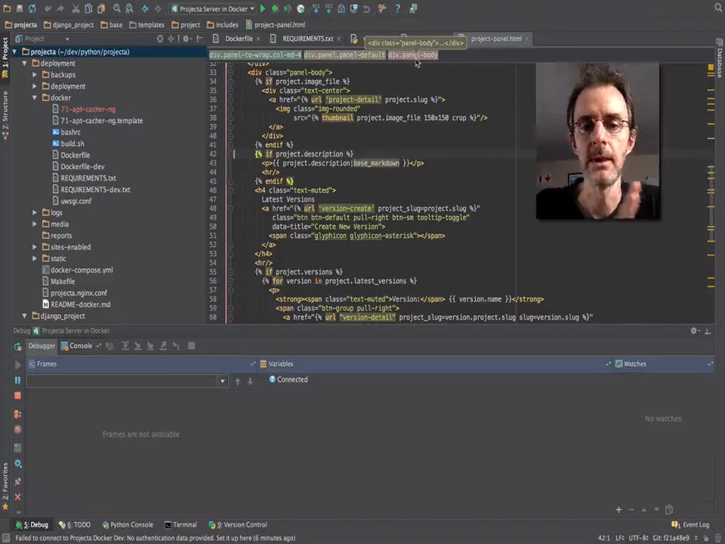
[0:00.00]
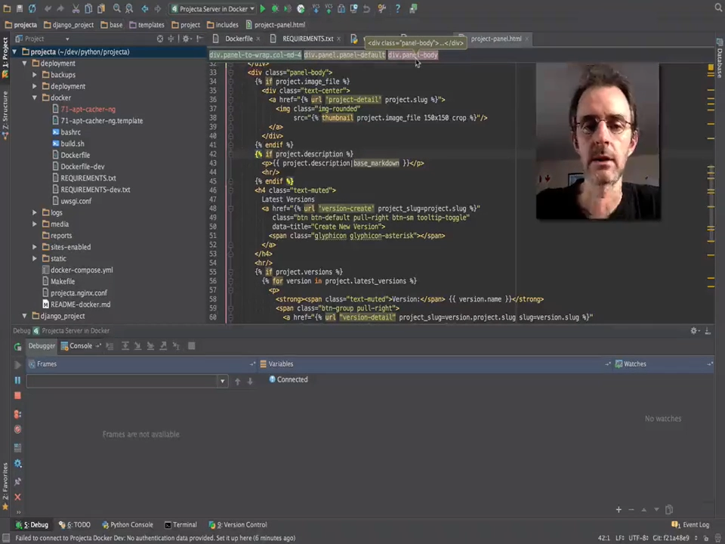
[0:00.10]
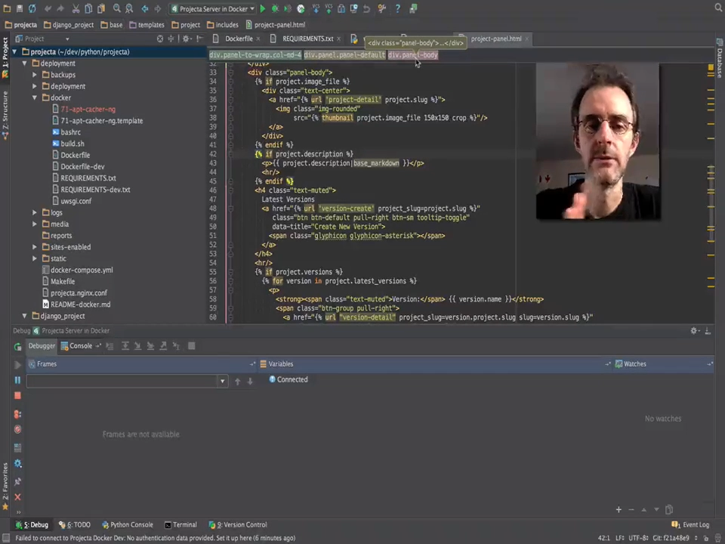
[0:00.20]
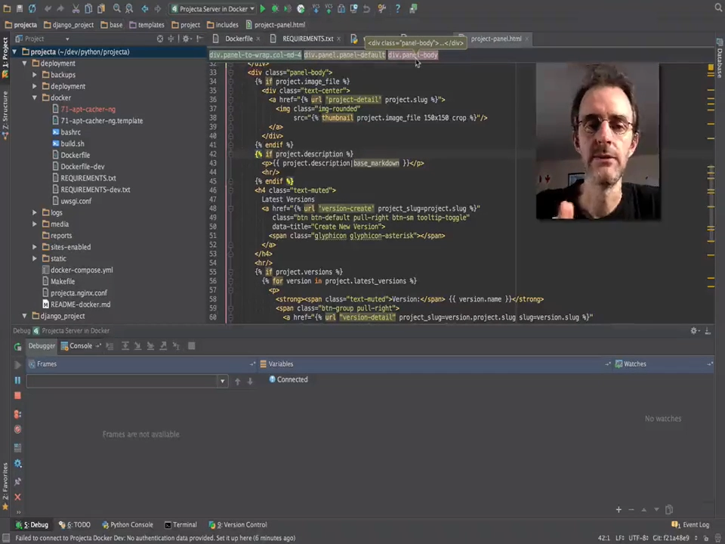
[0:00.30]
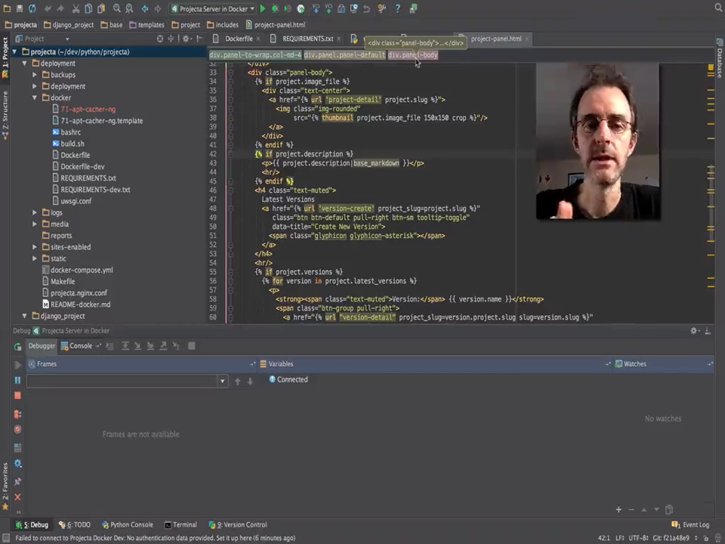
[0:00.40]

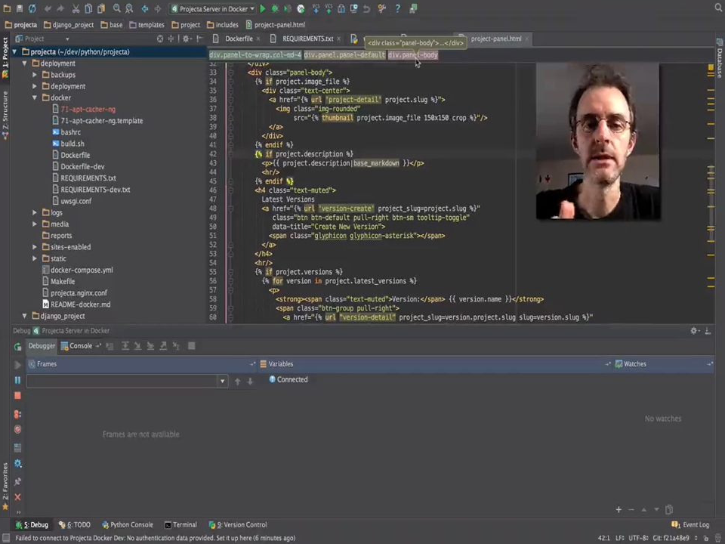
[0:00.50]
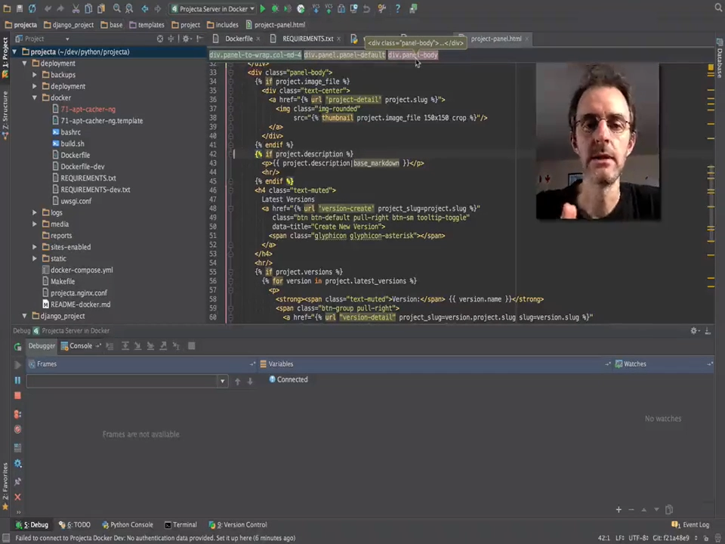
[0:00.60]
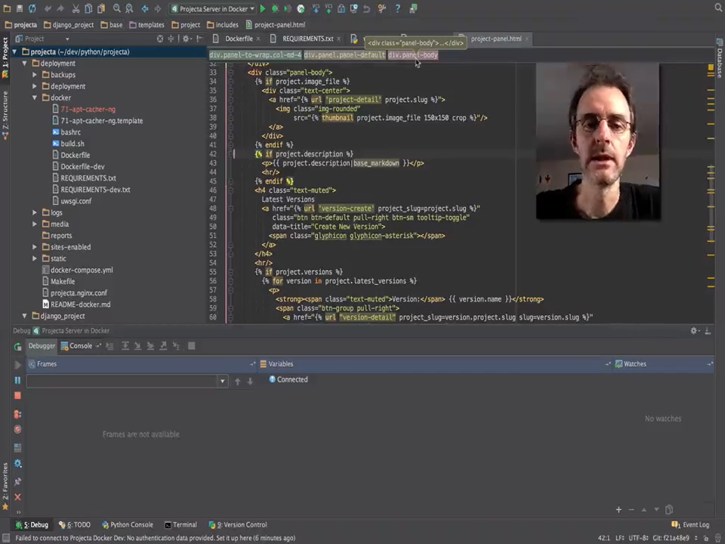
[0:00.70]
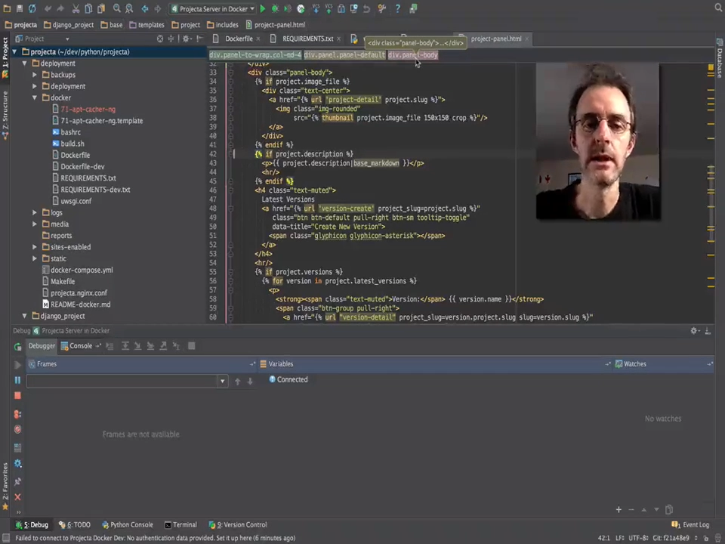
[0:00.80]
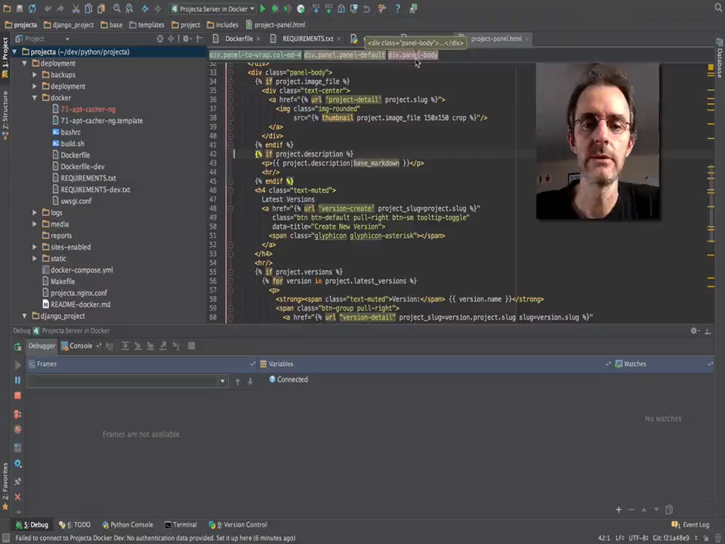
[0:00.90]
configured
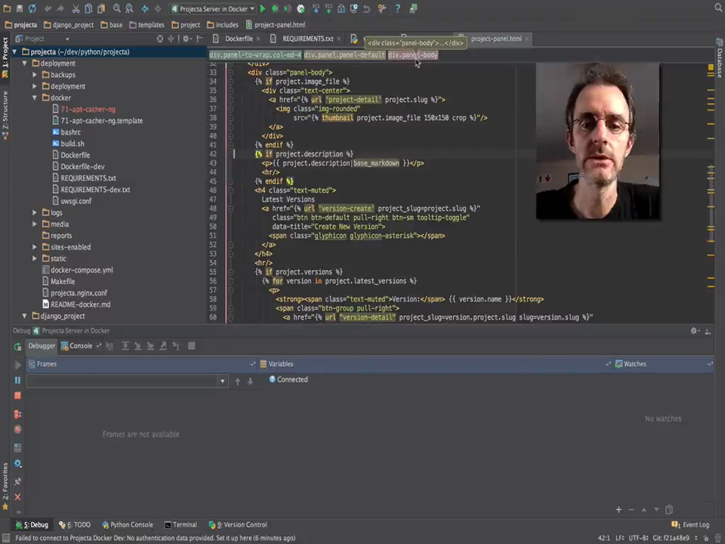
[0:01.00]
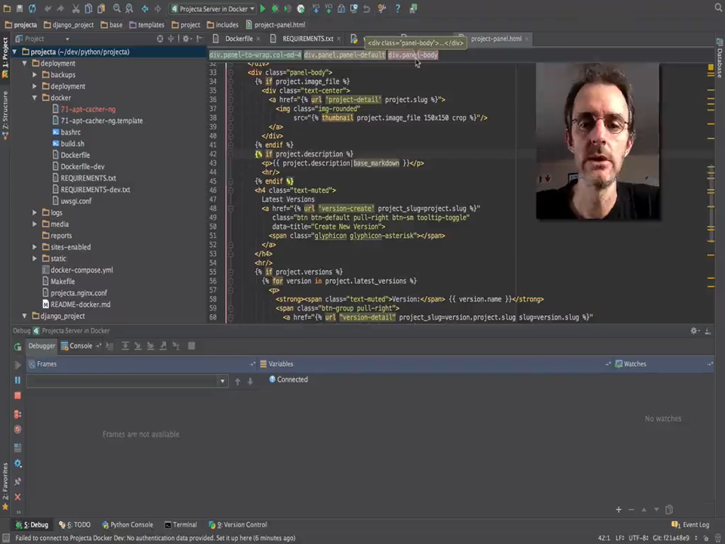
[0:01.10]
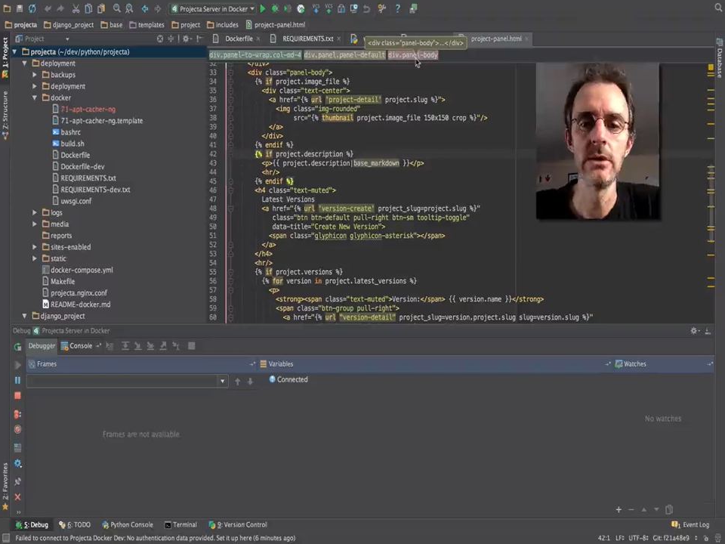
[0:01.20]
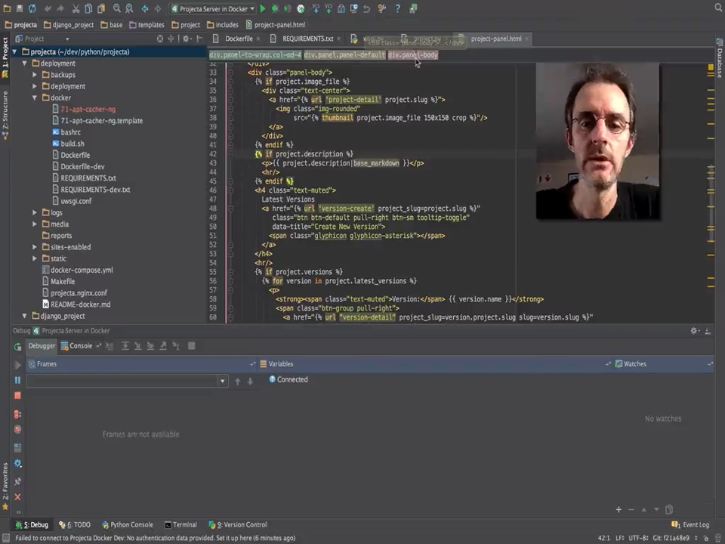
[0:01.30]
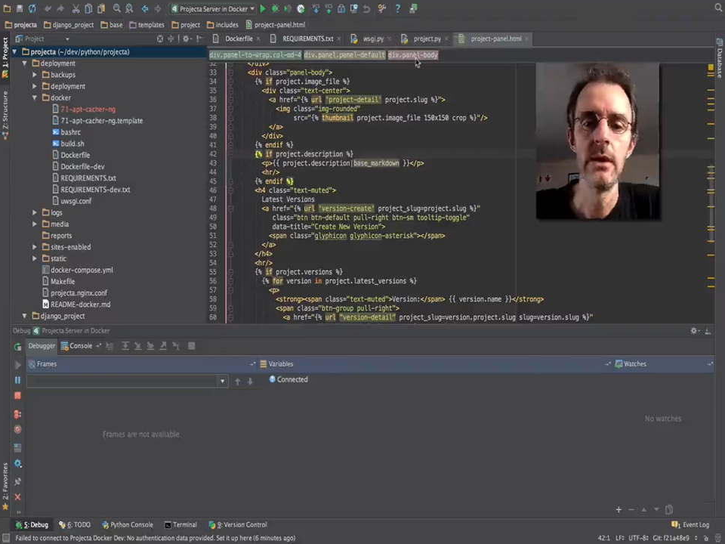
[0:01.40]
like I've
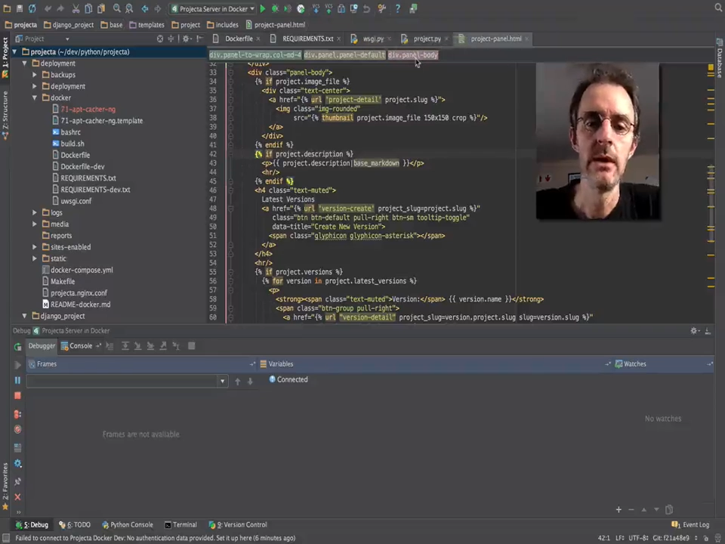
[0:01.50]
shown.